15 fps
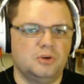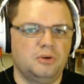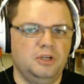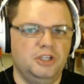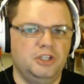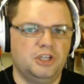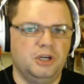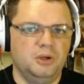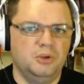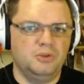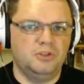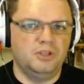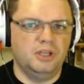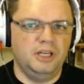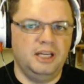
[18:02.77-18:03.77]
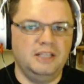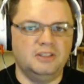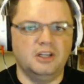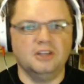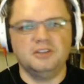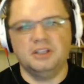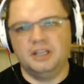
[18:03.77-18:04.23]
shows that he
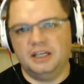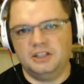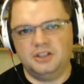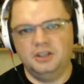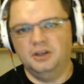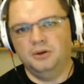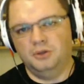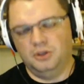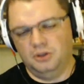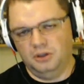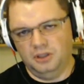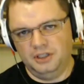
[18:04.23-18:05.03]
doesn't actually know it all.